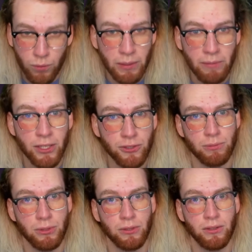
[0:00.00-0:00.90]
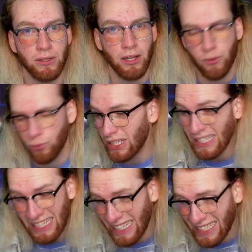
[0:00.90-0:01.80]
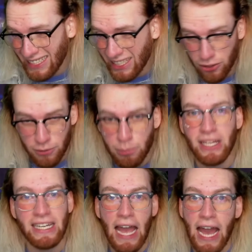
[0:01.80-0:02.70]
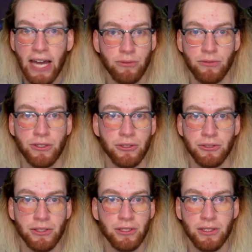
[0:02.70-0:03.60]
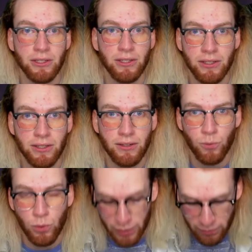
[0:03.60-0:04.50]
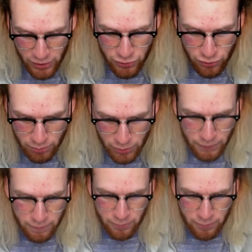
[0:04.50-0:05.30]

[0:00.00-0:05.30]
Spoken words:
will be miserable. Really, any killer playing Haddonfield will be miserable.